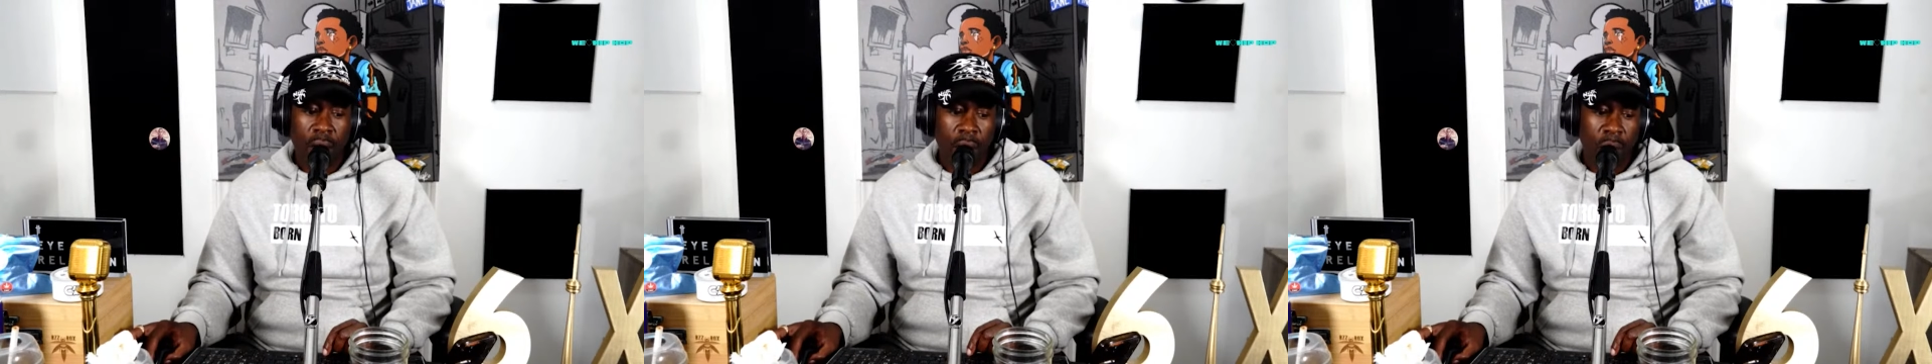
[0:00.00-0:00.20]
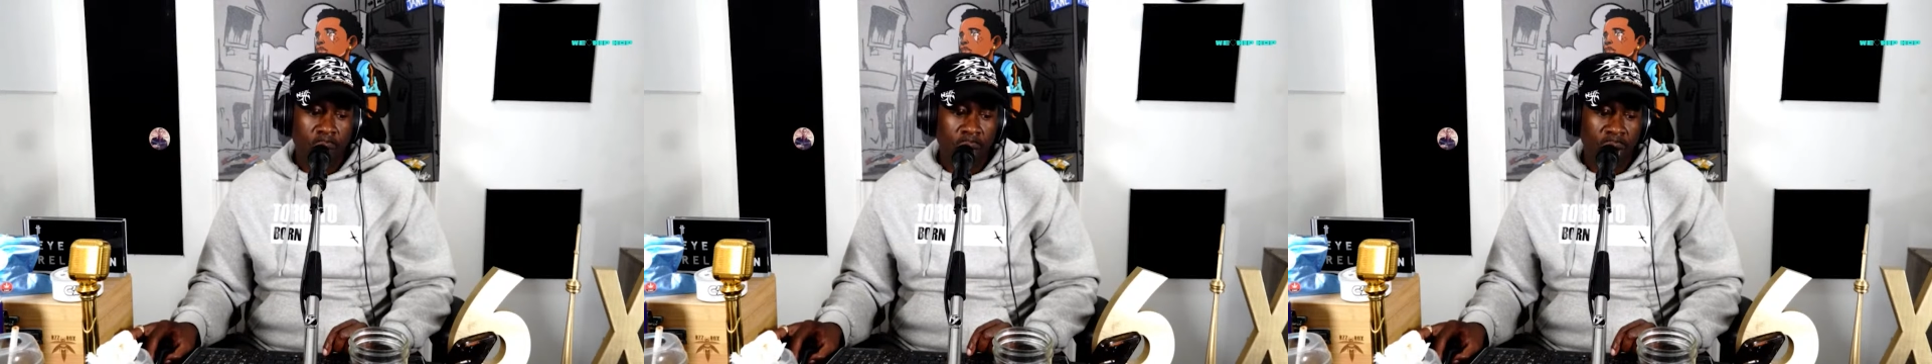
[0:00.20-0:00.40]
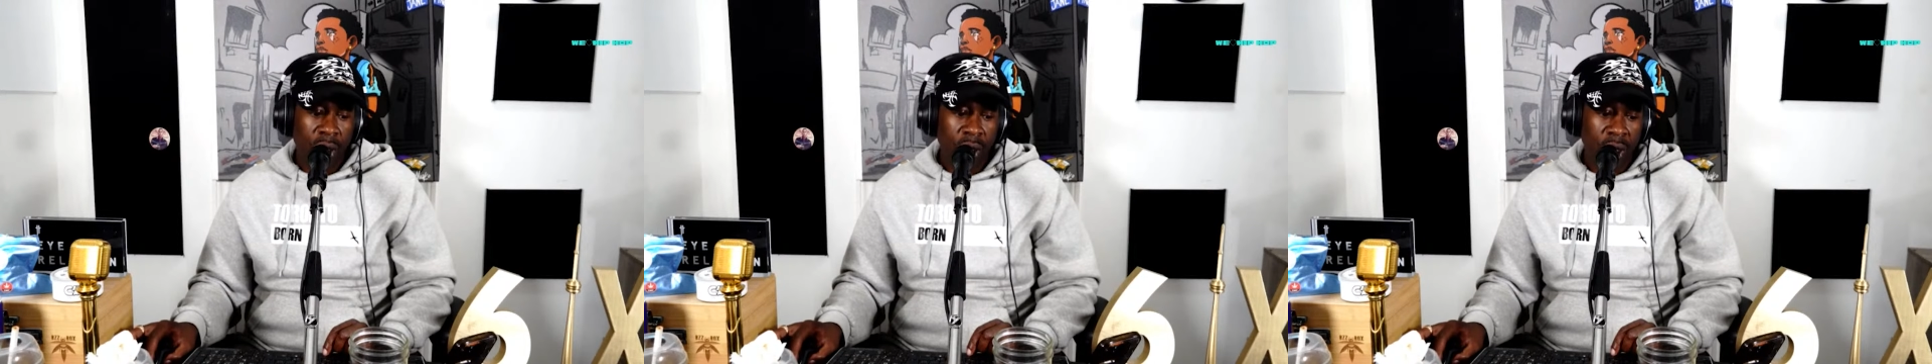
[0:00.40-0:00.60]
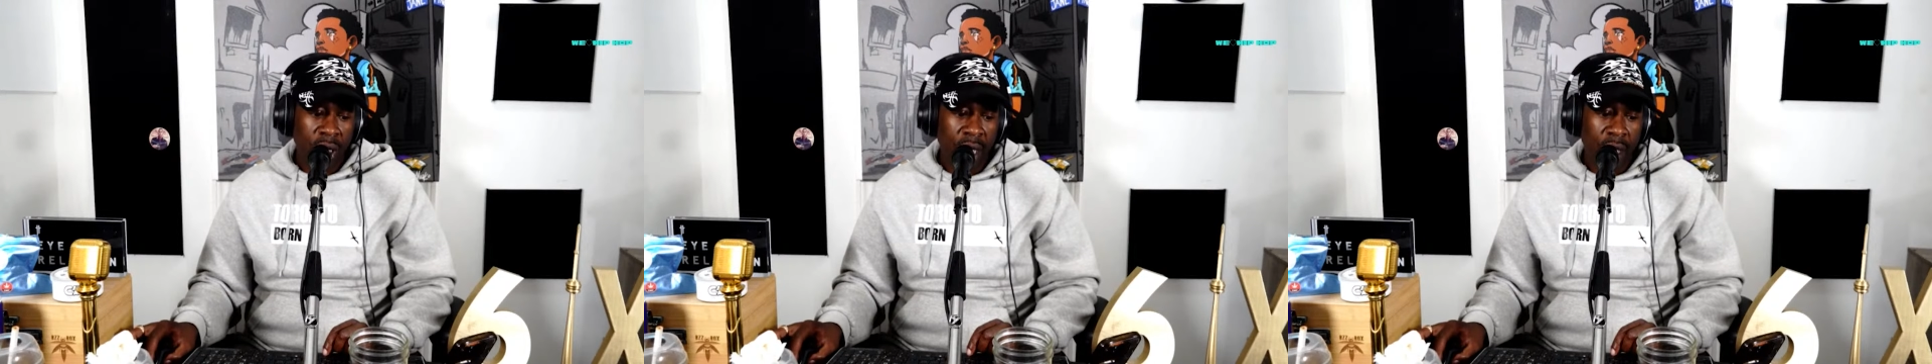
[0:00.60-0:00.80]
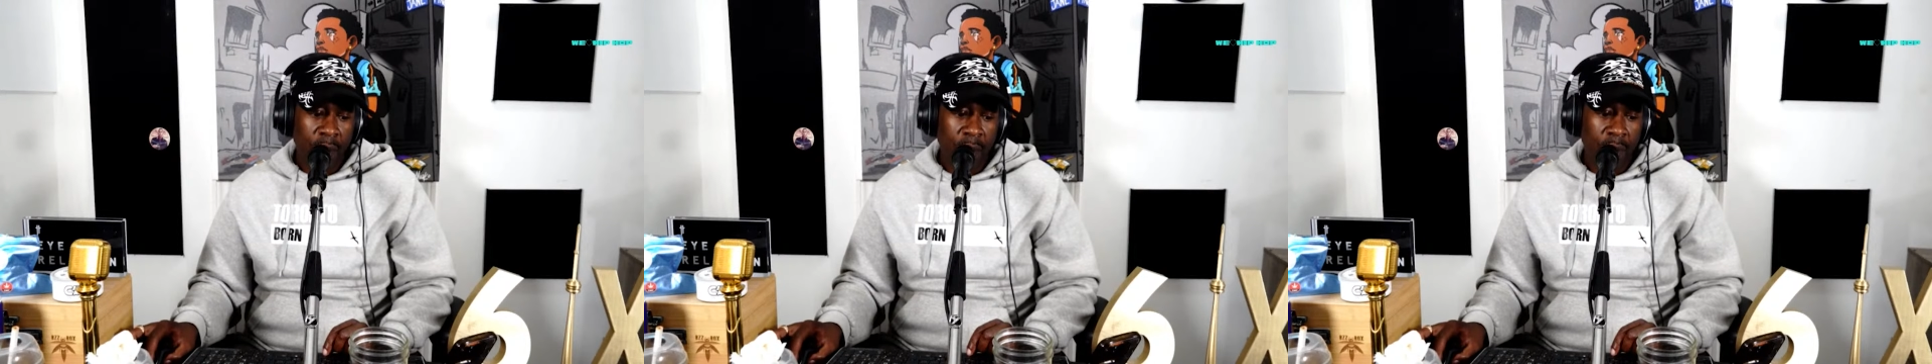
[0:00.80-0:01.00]
What's his
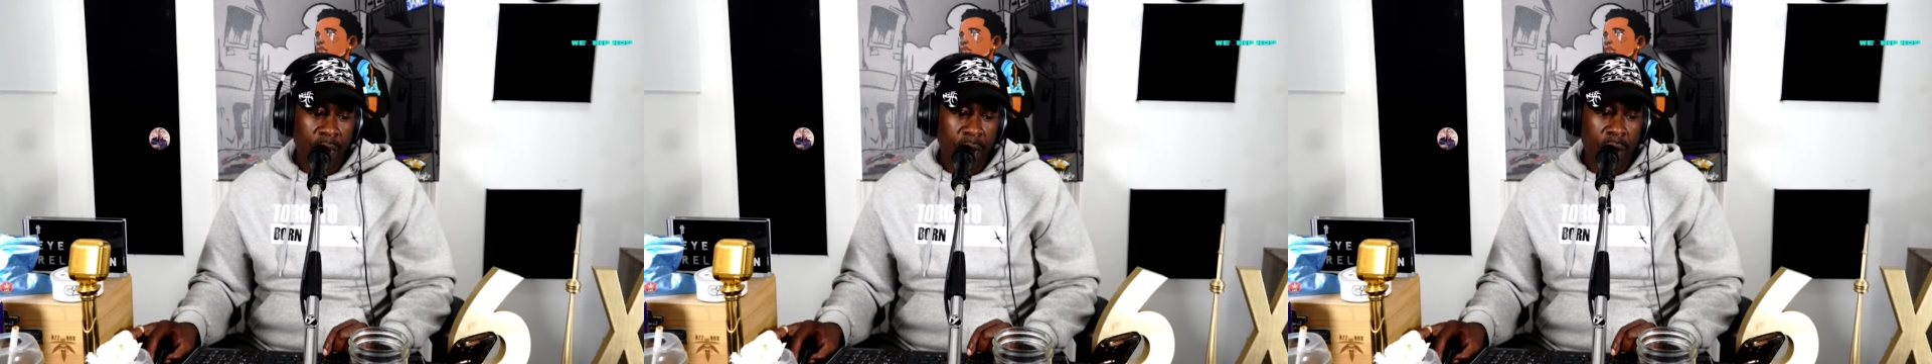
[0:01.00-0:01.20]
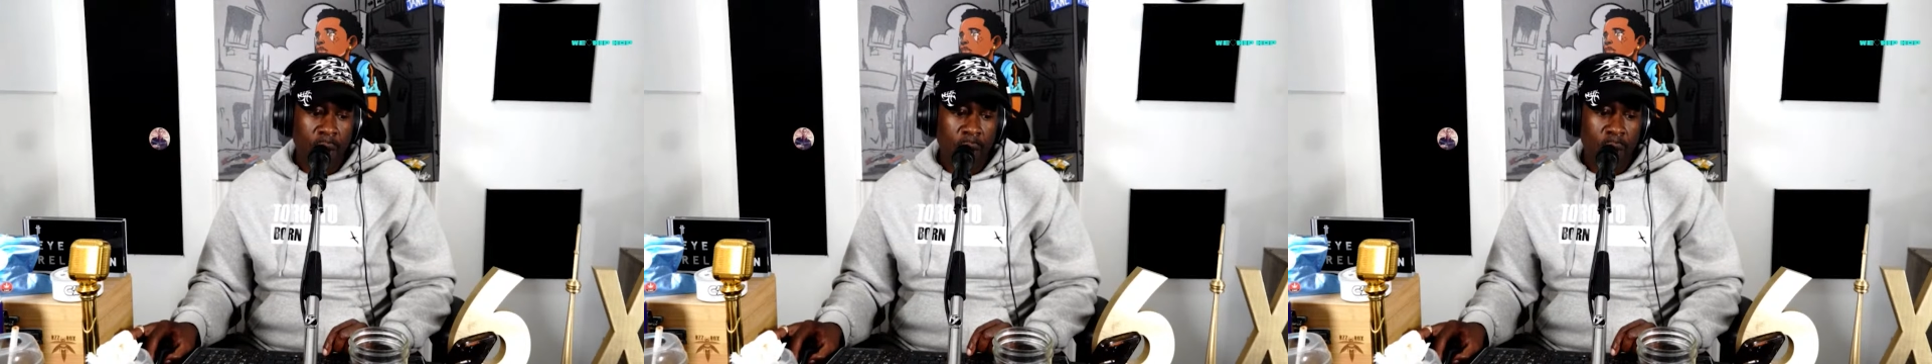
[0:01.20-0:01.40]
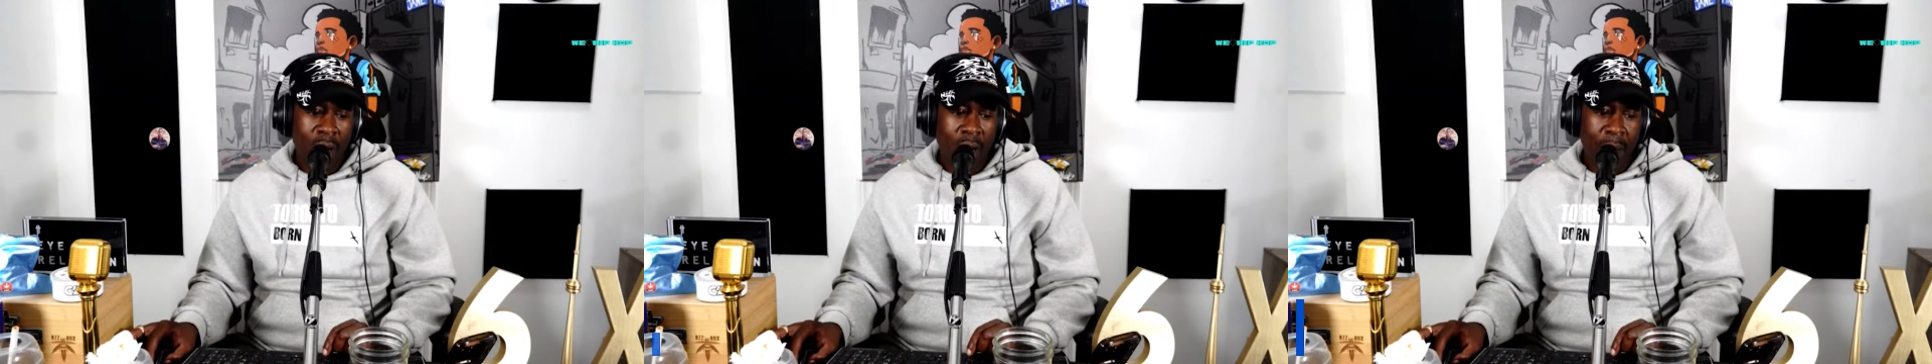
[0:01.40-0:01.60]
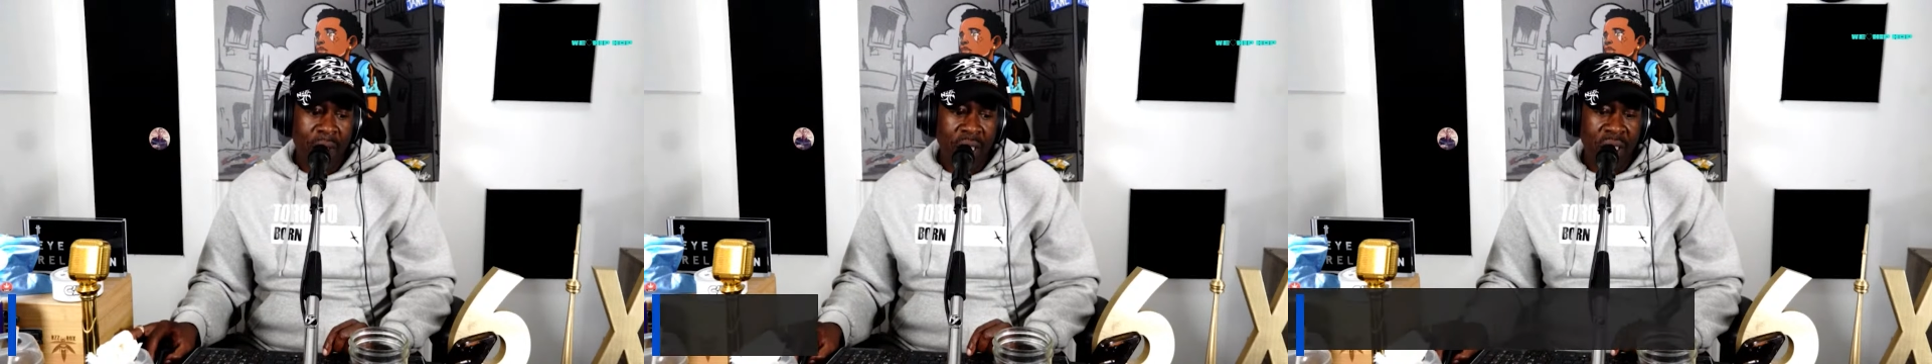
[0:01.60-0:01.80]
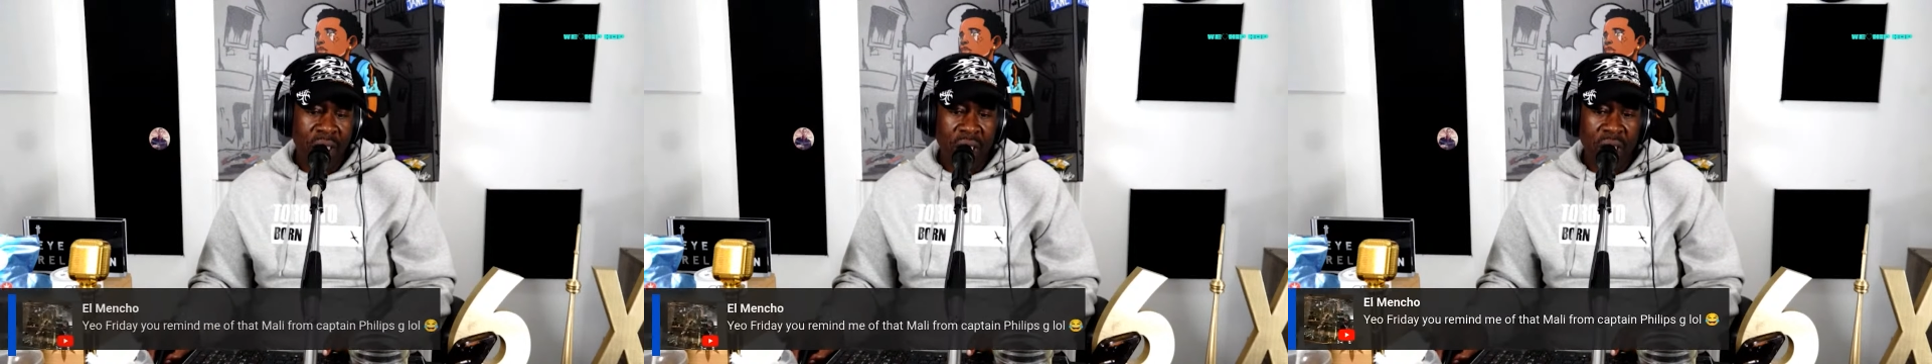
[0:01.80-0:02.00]
name? Y B
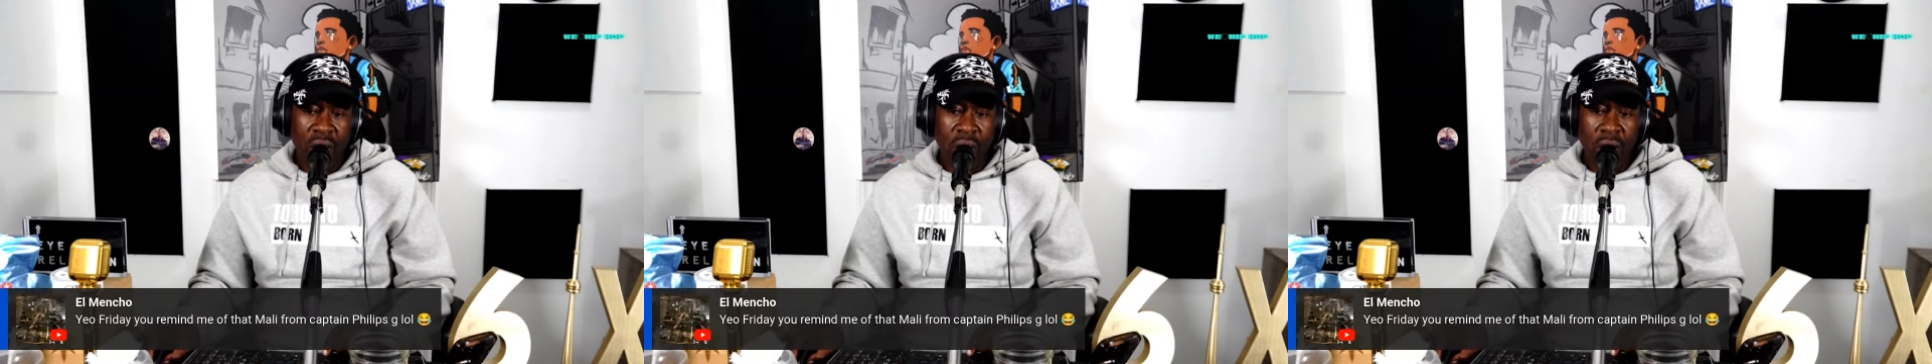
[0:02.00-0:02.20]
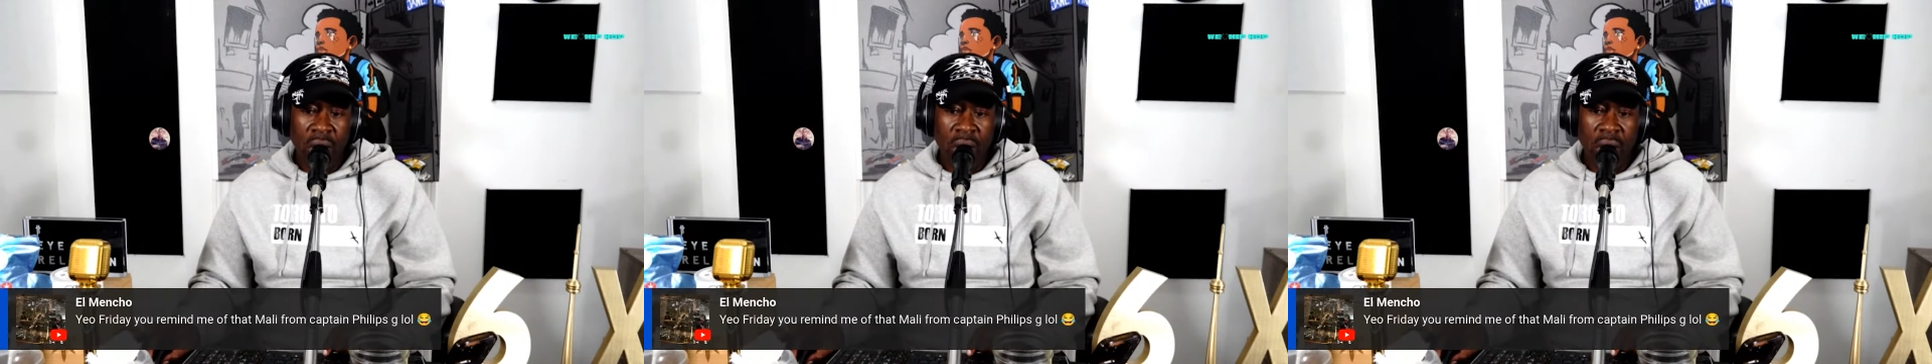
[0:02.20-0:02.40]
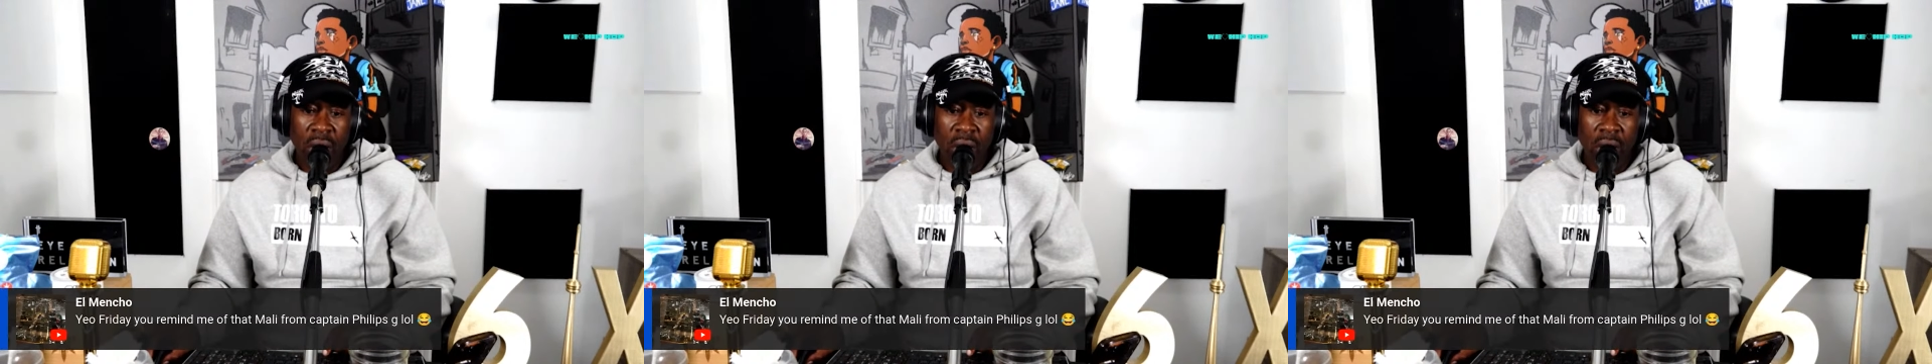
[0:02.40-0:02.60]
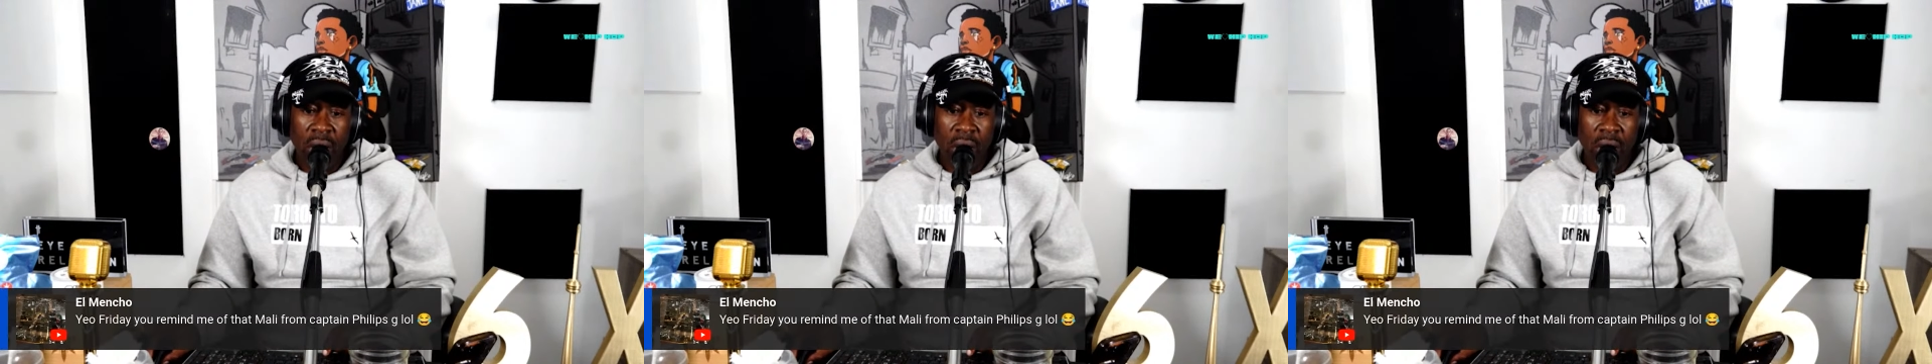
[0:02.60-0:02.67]
C Do,